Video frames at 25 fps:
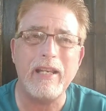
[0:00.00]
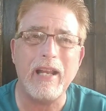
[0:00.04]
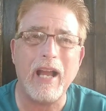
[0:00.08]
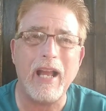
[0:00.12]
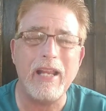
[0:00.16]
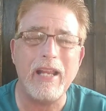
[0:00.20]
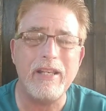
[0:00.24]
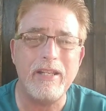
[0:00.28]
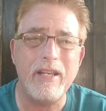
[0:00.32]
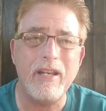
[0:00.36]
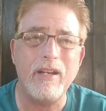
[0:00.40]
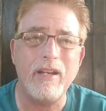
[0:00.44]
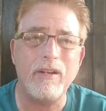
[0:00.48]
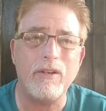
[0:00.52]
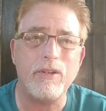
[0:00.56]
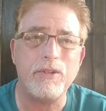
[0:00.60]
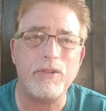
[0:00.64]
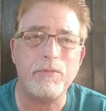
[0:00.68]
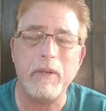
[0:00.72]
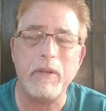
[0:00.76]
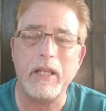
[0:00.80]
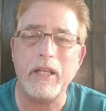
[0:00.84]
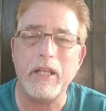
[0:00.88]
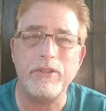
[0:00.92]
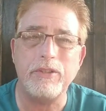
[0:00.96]
9
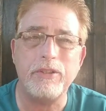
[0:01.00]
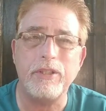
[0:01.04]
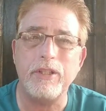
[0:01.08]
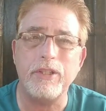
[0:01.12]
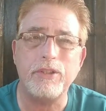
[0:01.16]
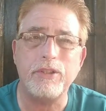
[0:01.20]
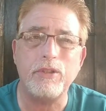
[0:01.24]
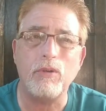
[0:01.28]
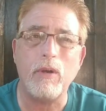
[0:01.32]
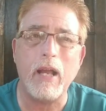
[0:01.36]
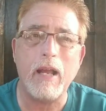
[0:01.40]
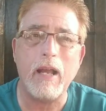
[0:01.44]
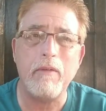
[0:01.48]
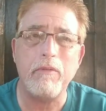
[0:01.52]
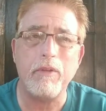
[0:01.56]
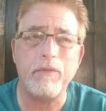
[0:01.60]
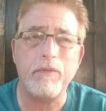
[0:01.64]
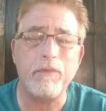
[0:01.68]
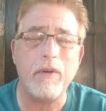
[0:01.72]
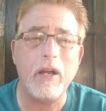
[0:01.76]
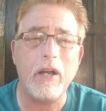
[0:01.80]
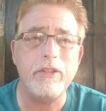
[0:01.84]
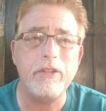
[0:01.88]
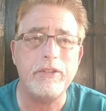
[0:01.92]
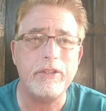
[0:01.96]
years because they just don't have the
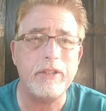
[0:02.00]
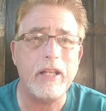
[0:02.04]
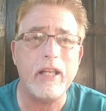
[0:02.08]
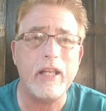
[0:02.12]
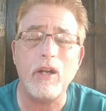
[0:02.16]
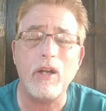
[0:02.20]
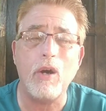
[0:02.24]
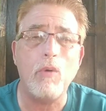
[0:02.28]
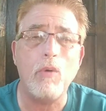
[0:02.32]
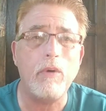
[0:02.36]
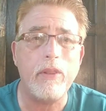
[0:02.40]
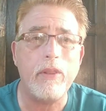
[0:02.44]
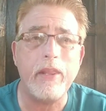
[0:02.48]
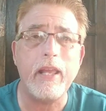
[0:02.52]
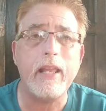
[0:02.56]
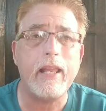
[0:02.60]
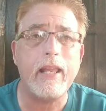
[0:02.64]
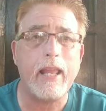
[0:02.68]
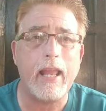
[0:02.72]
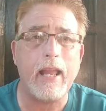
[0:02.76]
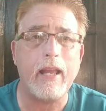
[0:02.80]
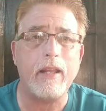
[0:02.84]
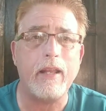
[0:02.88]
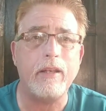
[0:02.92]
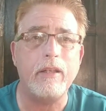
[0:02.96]
funds, and they go when they
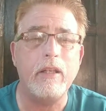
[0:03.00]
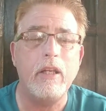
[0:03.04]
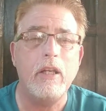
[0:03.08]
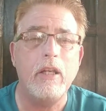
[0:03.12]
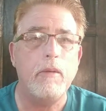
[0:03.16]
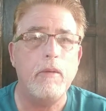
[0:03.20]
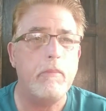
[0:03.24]
can